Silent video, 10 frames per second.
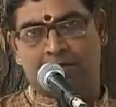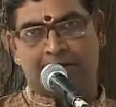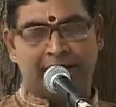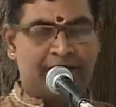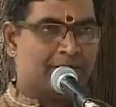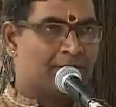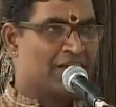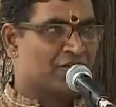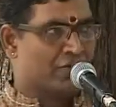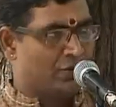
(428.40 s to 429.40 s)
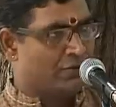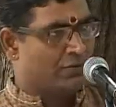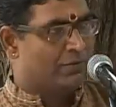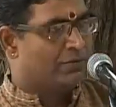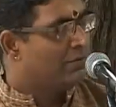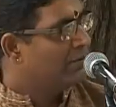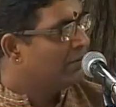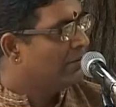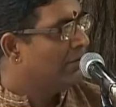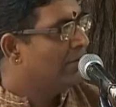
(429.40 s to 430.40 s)
The great maestro
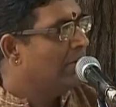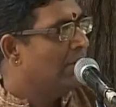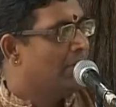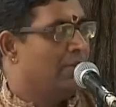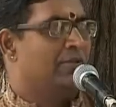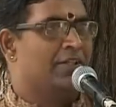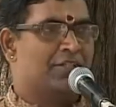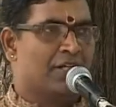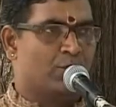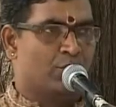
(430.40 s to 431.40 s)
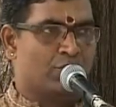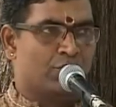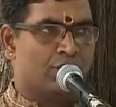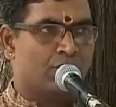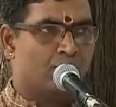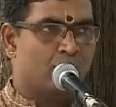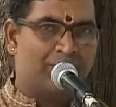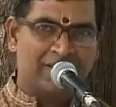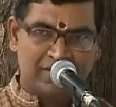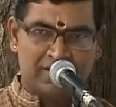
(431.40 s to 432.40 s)
Tanjavur
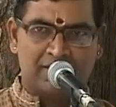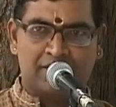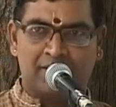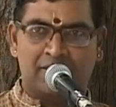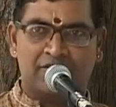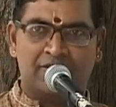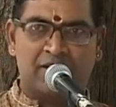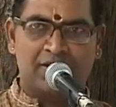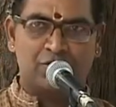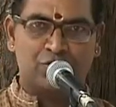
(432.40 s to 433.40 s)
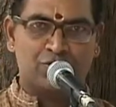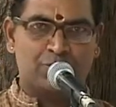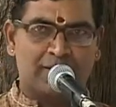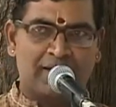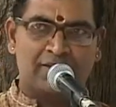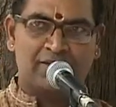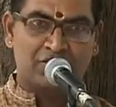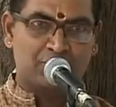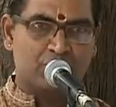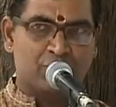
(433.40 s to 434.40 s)
Upendran sir used to play
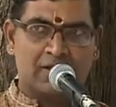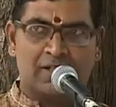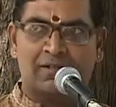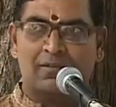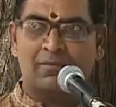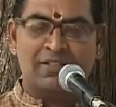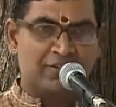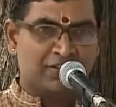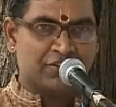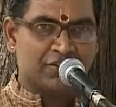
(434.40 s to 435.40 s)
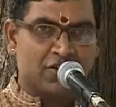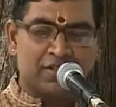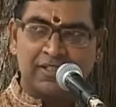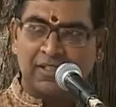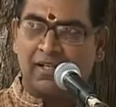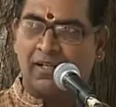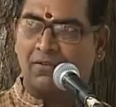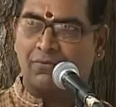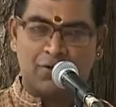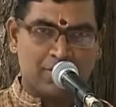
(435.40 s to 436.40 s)
this mohara, but this is not in a
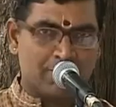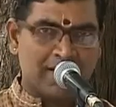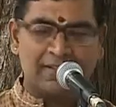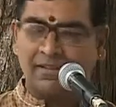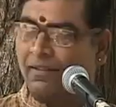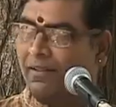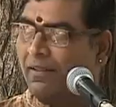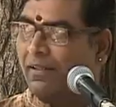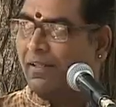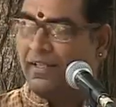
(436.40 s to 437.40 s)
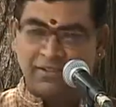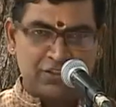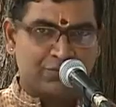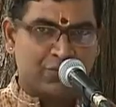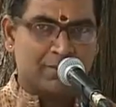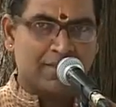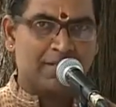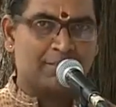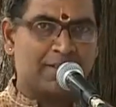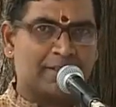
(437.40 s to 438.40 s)
format, in this
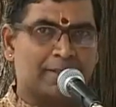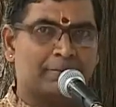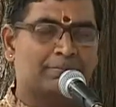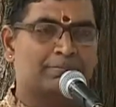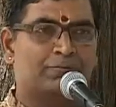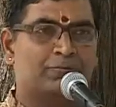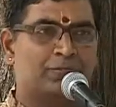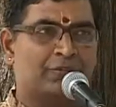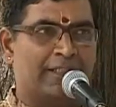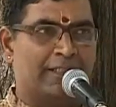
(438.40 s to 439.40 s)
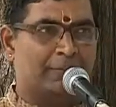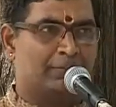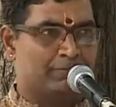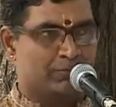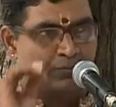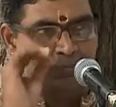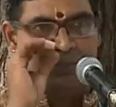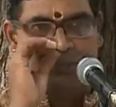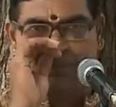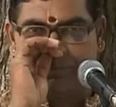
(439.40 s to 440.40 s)
format, but
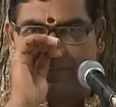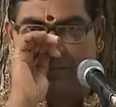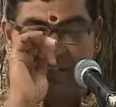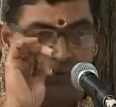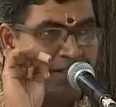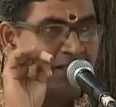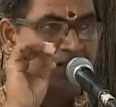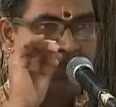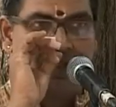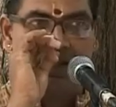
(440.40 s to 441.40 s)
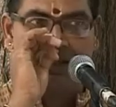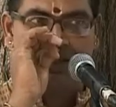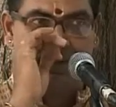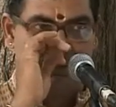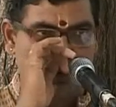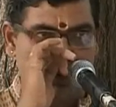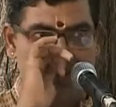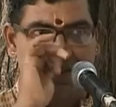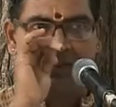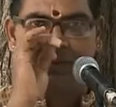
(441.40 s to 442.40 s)
I will explain the
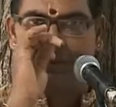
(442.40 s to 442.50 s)
mohara.